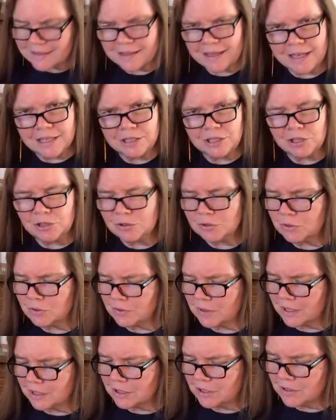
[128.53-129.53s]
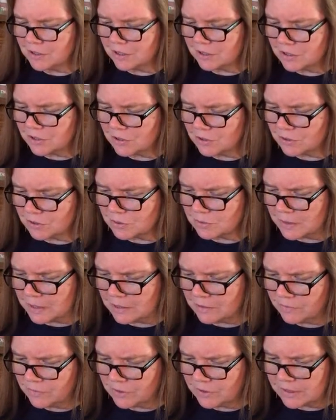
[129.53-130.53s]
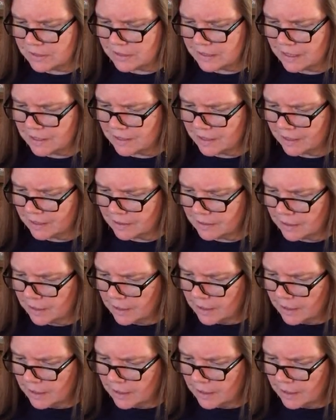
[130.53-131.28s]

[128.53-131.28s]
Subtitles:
Thank you. That is so sweet of you to say that.